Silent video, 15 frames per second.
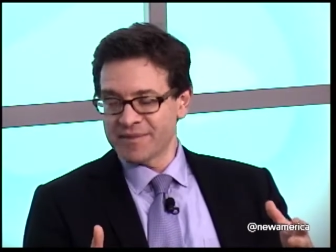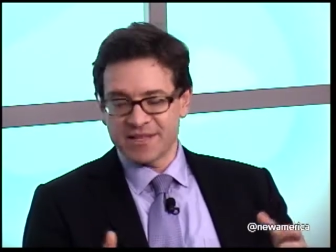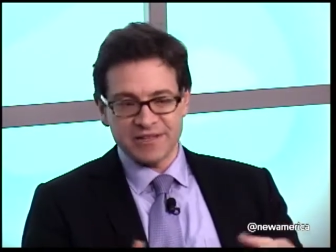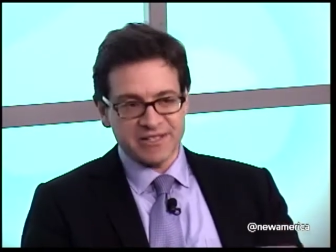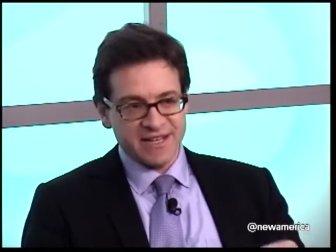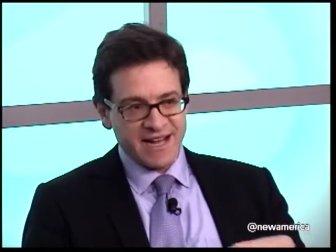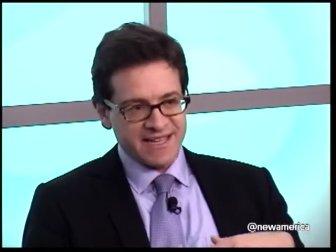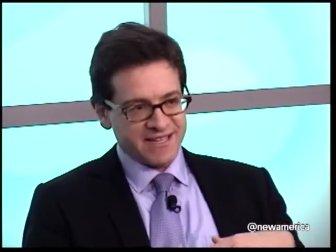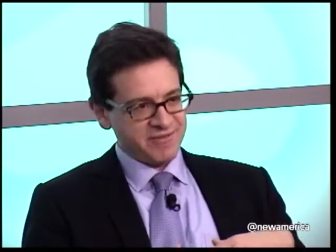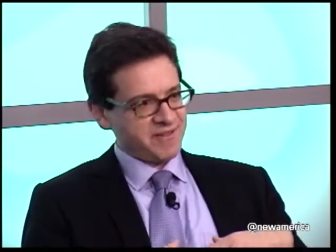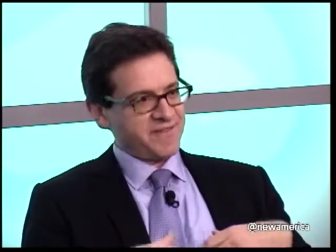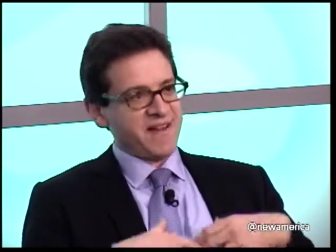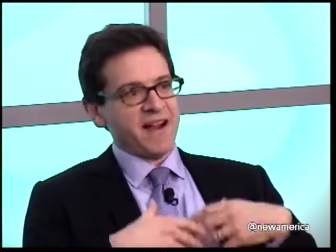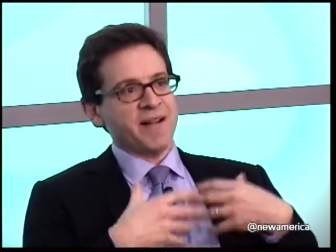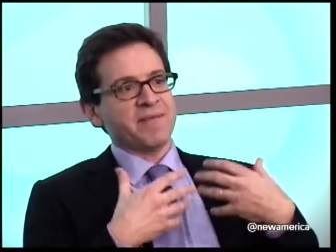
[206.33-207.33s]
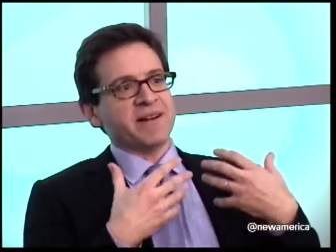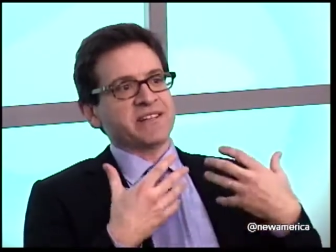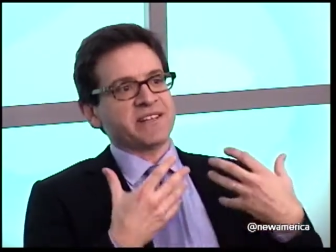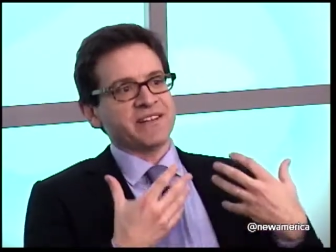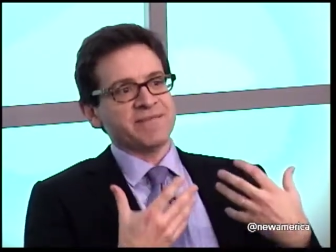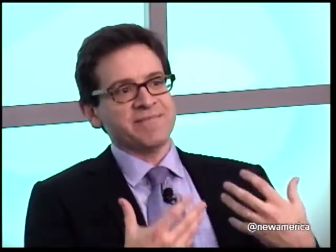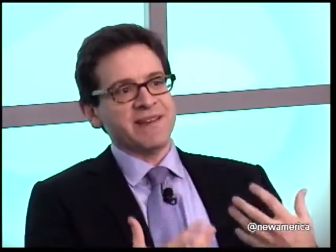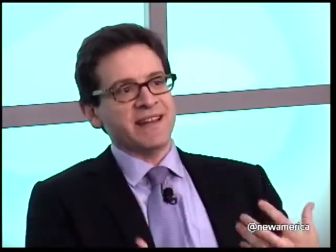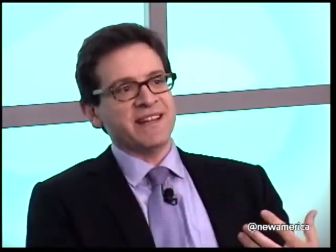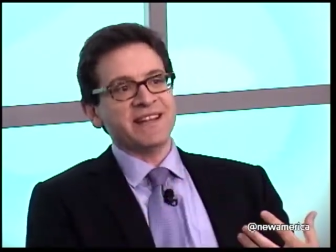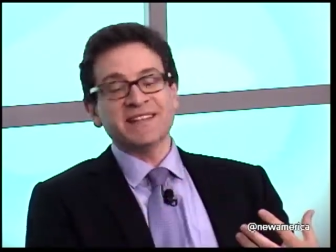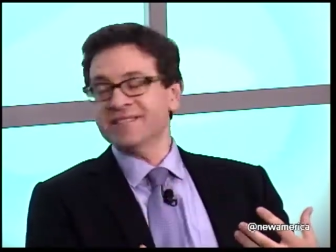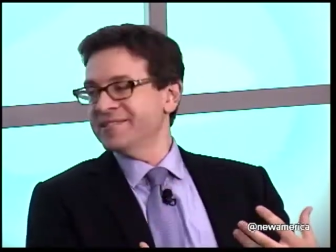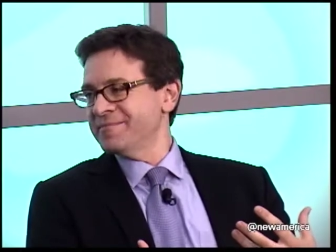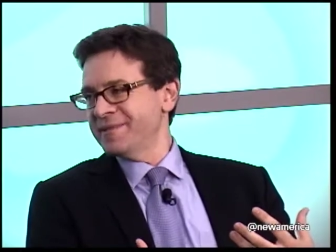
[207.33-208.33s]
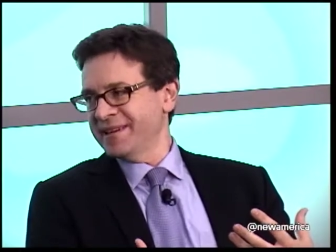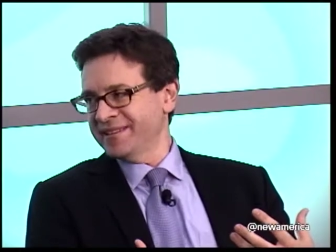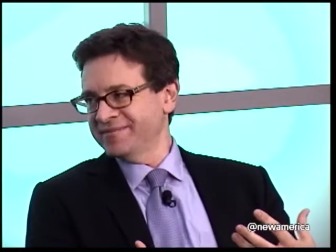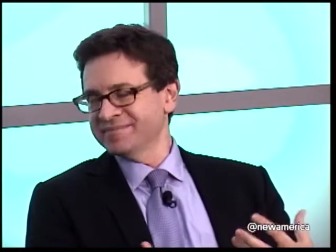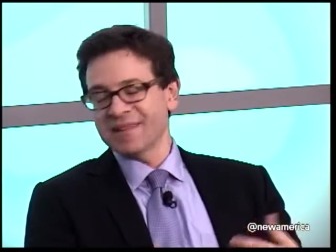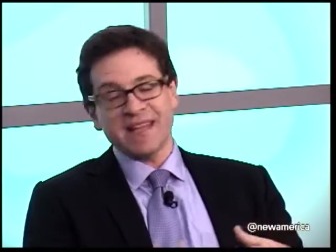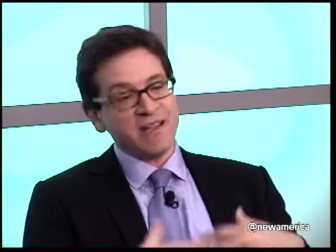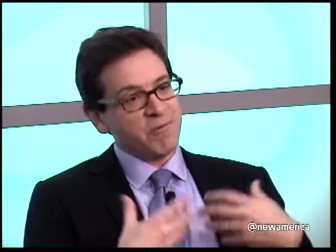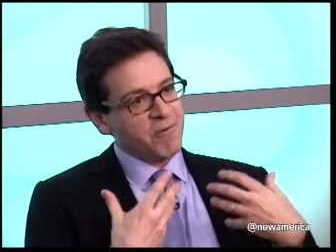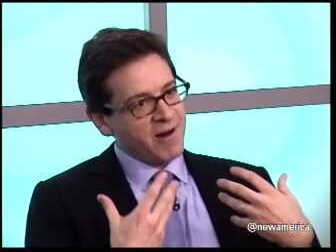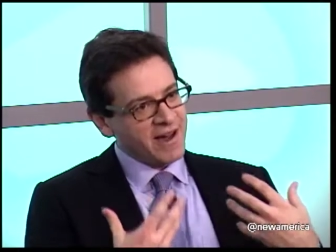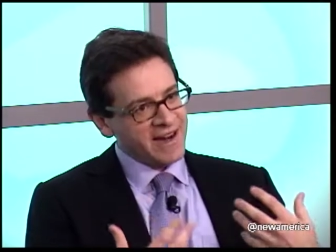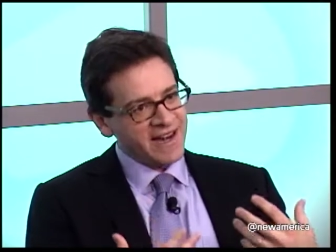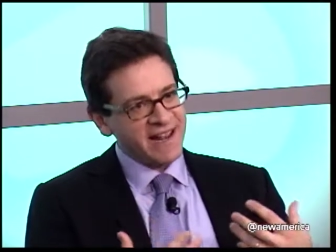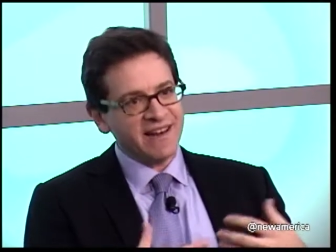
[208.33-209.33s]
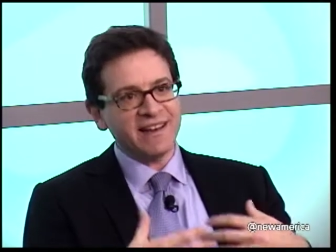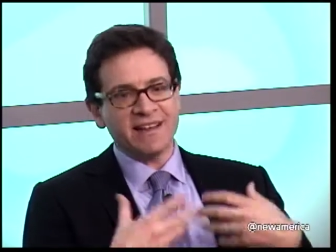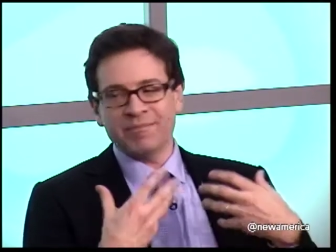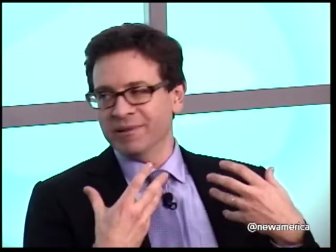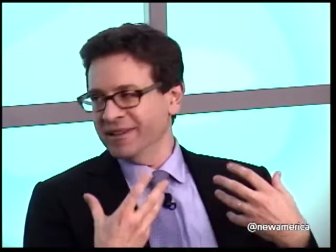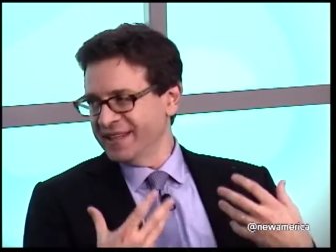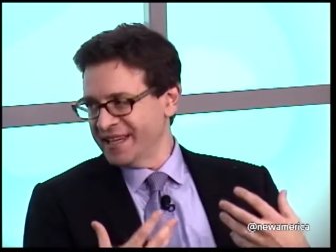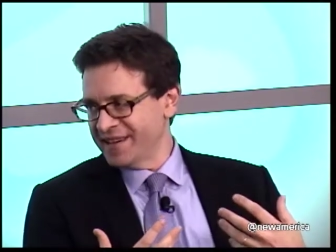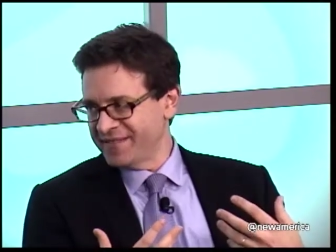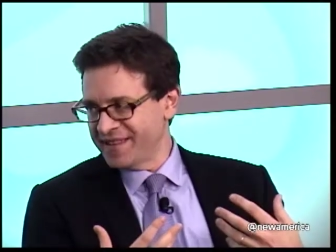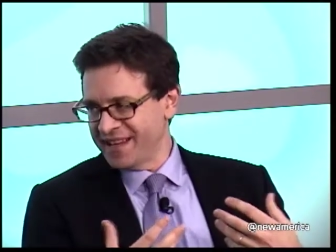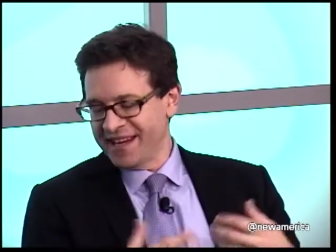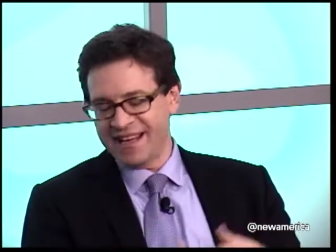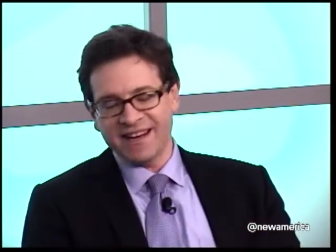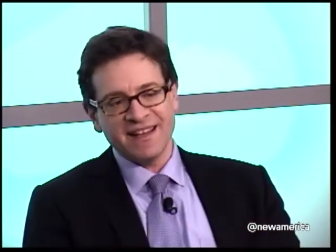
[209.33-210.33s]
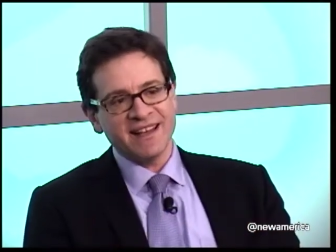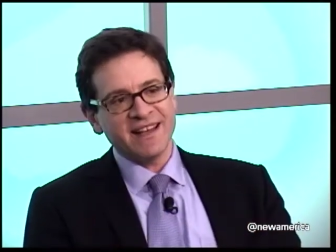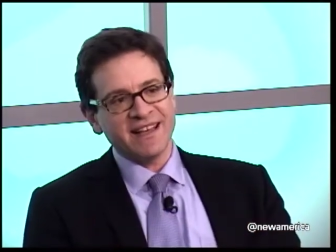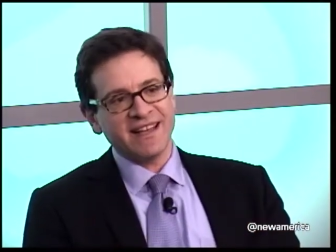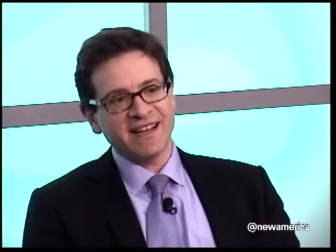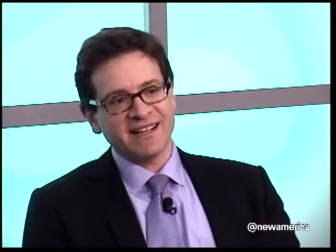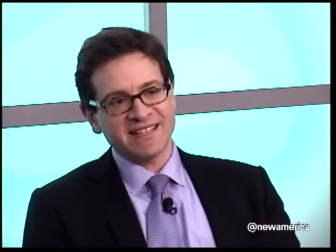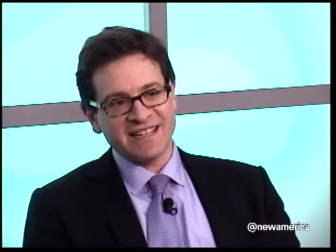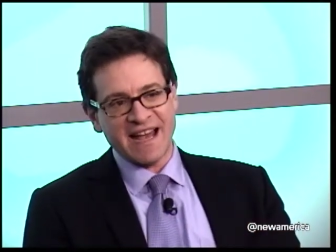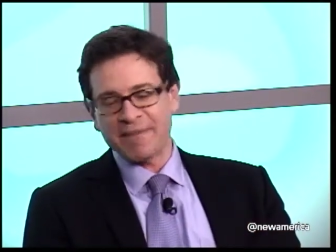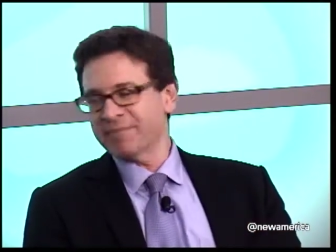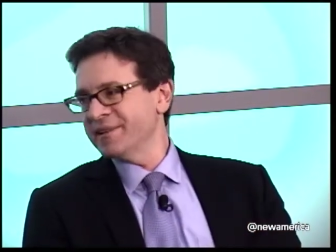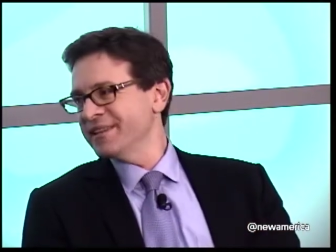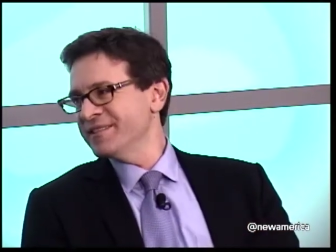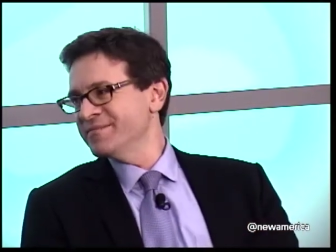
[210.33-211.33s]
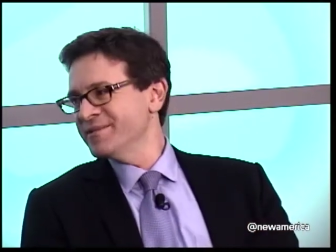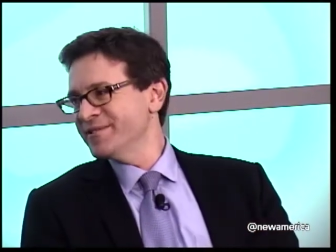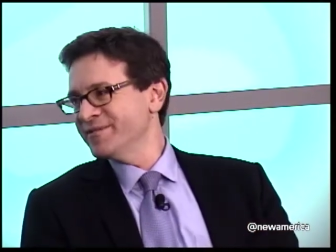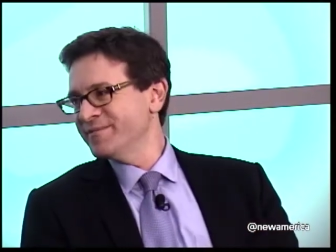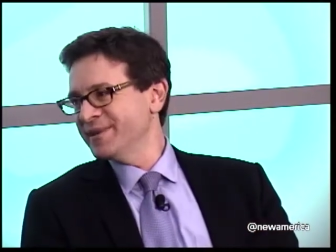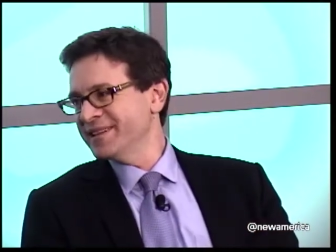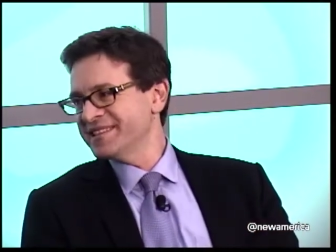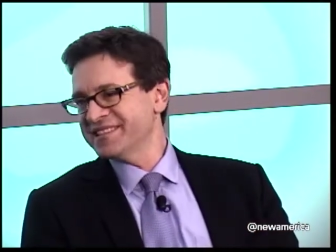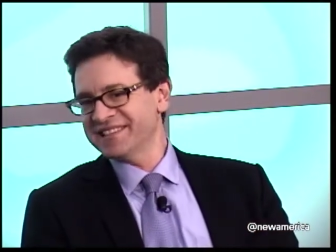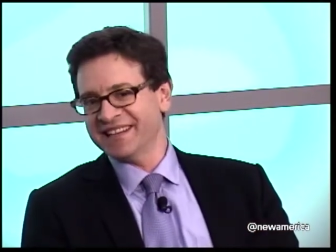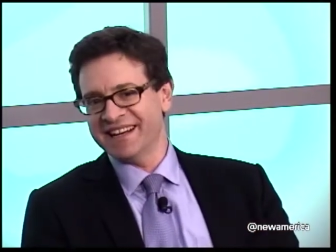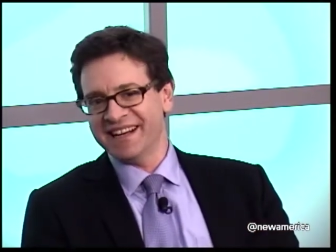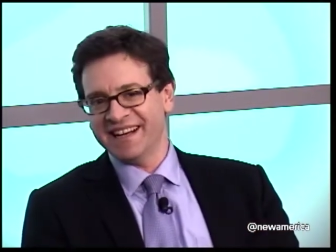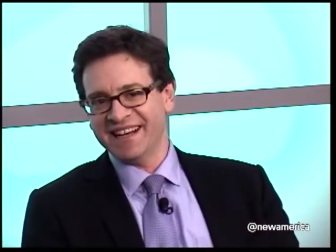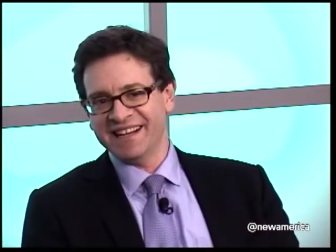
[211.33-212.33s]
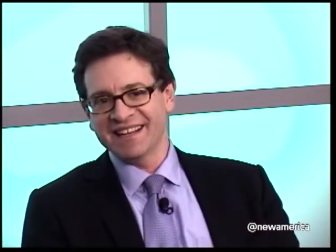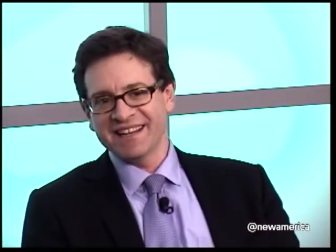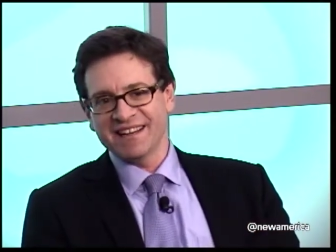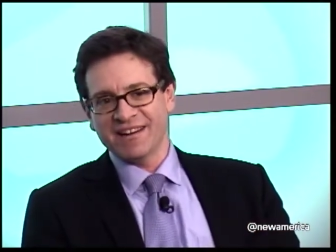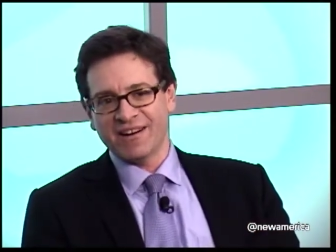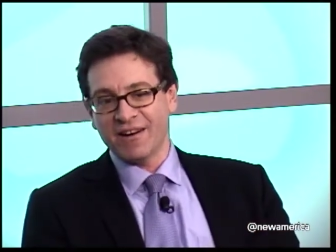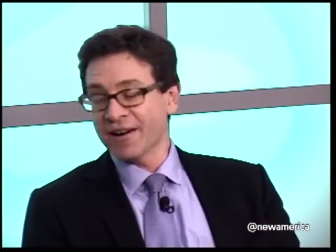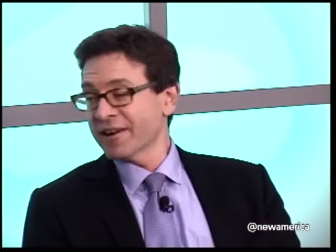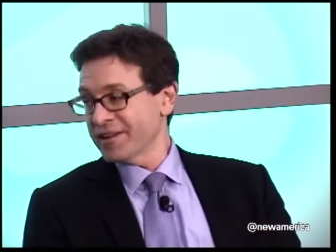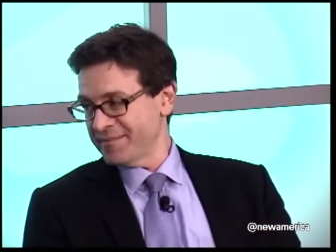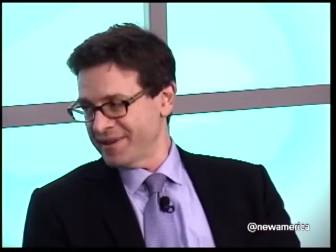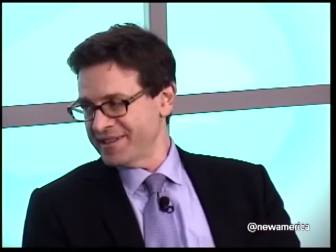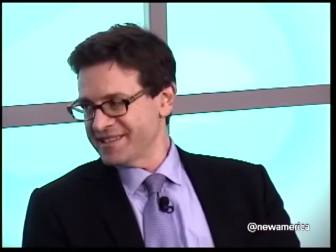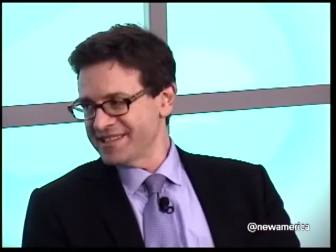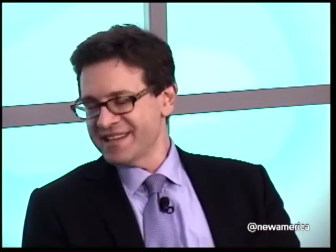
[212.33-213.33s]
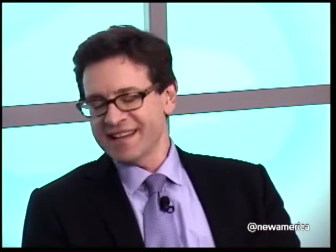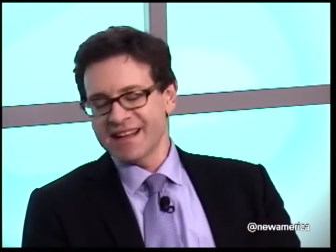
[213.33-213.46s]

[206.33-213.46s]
So Johnson was very much committed to a bill. He wanted it. He believed in it. He accepted the movement's arguments.